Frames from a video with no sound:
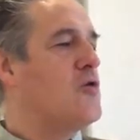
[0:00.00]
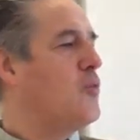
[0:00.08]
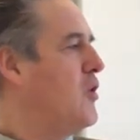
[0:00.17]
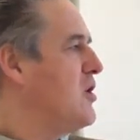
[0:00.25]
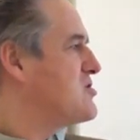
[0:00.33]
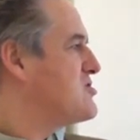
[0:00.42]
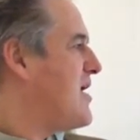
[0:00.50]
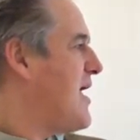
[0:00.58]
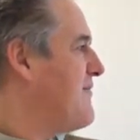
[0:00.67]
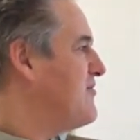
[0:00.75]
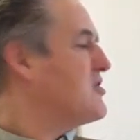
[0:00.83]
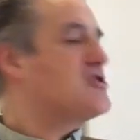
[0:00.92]
works that
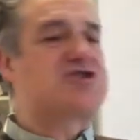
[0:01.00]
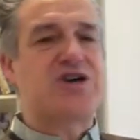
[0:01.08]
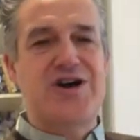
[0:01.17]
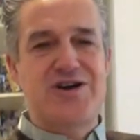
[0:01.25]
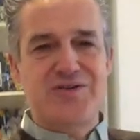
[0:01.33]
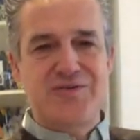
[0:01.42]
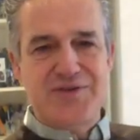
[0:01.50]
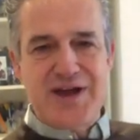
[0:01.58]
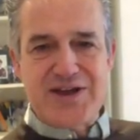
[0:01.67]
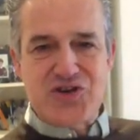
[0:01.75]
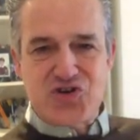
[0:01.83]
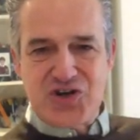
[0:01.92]
have an eternal
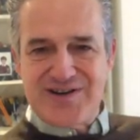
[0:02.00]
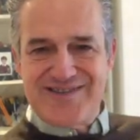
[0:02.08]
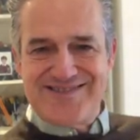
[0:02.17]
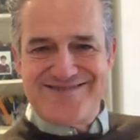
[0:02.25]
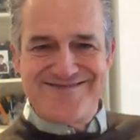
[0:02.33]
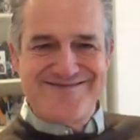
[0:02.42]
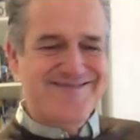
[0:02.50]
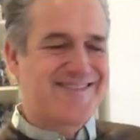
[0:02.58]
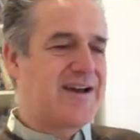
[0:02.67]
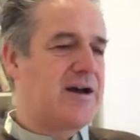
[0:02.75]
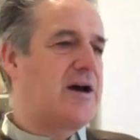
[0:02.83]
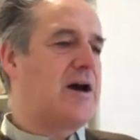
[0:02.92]
nature,
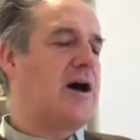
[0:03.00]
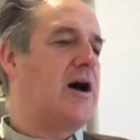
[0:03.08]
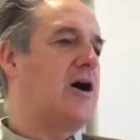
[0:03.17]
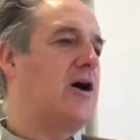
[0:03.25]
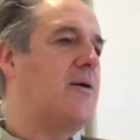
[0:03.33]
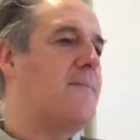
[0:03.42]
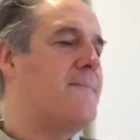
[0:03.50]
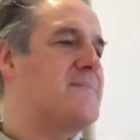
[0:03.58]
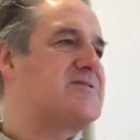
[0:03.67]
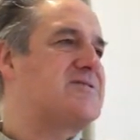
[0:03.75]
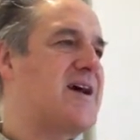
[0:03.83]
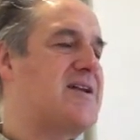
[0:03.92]
um,
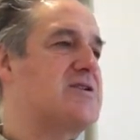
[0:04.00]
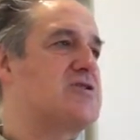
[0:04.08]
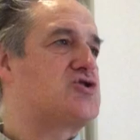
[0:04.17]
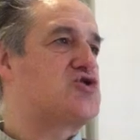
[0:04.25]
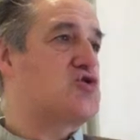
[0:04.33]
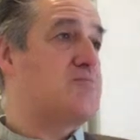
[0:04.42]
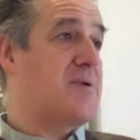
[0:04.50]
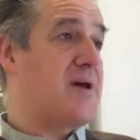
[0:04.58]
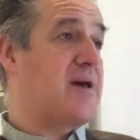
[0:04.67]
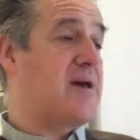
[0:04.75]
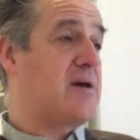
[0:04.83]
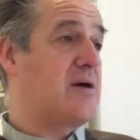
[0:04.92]
tend to
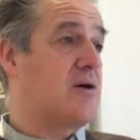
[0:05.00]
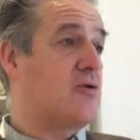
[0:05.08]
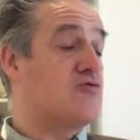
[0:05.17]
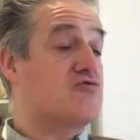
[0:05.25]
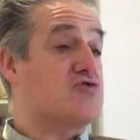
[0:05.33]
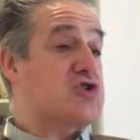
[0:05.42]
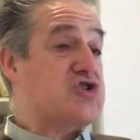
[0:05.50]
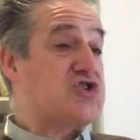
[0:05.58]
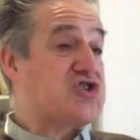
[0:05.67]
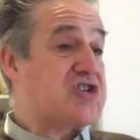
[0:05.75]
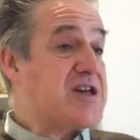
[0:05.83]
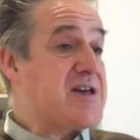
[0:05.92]
be
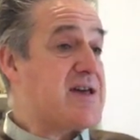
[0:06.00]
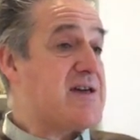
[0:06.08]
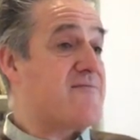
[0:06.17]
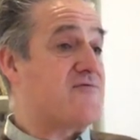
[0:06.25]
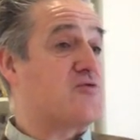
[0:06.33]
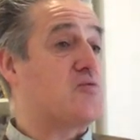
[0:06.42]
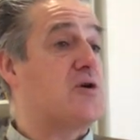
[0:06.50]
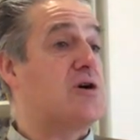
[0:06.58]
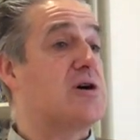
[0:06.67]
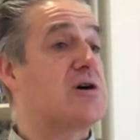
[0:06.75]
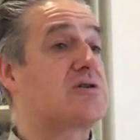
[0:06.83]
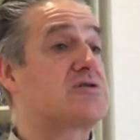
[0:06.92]
received
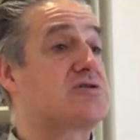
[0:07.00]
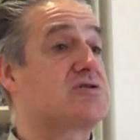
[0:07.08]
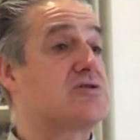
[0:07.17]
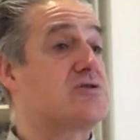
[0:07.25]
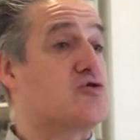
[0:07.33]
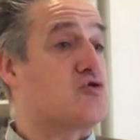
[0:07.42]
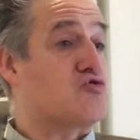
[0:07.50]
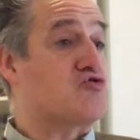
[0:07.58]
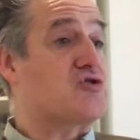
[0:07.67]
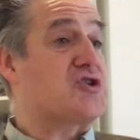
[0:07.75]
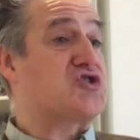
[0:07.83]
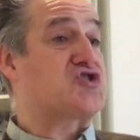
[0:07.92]
works.
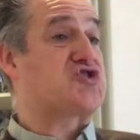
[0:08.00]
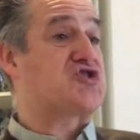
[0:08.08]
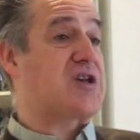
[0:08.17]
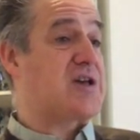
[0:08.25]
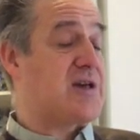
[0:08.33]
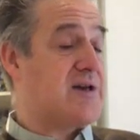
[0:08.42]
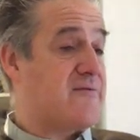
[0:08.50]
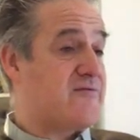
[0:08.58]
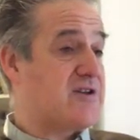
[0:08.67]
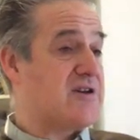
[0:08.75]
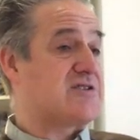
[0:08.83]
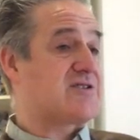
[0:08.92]

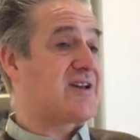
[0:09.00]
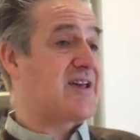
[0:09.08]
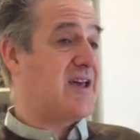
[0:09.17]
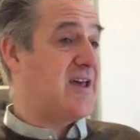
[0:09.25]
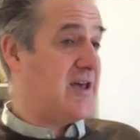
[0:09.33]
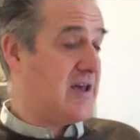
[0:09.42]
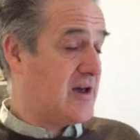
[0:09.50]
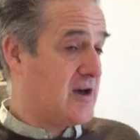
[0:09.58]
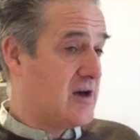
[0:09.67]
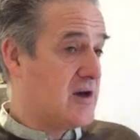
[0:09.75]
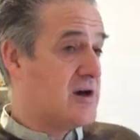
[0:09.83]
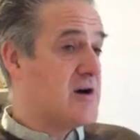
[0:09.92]
Received is the key
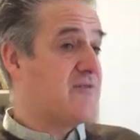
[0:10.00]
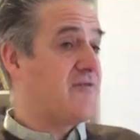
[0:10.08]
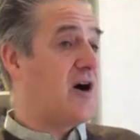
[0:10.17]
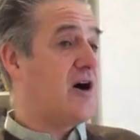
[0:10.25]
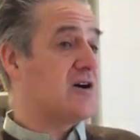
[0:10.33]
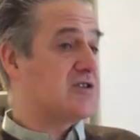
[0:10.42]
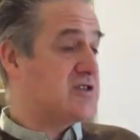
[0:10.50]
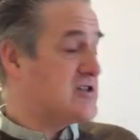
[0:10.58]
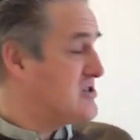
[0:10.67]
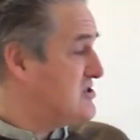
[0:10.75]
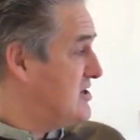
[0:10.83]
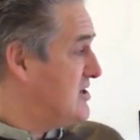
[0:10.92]
for
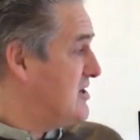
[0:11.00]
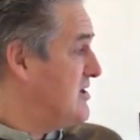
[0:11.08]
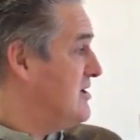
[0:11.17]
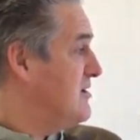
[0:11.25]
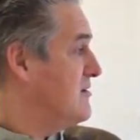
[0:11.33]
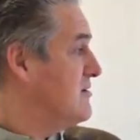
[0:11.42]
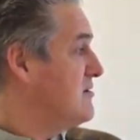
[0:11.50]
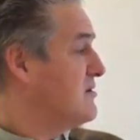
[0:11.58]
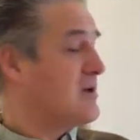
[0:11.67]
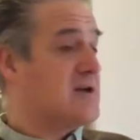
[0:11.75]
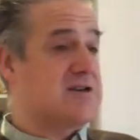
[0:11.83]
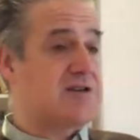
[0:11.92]
artistic
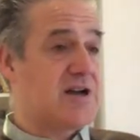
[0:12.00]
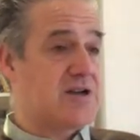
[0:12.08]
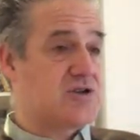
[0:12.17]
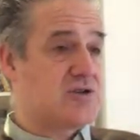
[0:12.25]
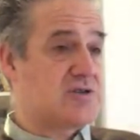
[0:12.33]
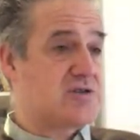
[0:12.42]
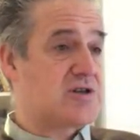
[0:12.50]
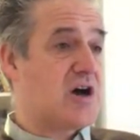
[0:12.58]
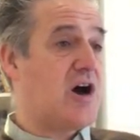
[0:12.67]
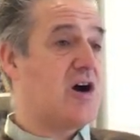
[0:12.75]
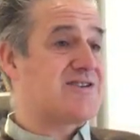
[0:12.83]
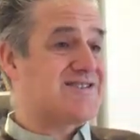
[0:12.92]
intelligence,
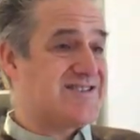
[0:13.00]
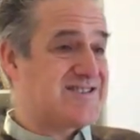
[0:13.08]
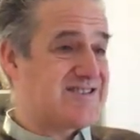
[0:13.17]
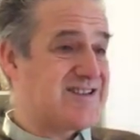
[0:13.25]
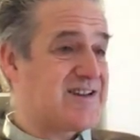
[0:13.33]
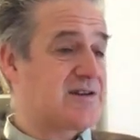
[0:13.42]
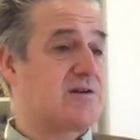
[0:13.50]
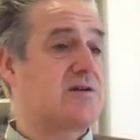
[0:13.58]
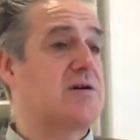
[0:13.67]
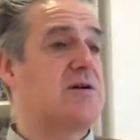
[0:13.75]
artistic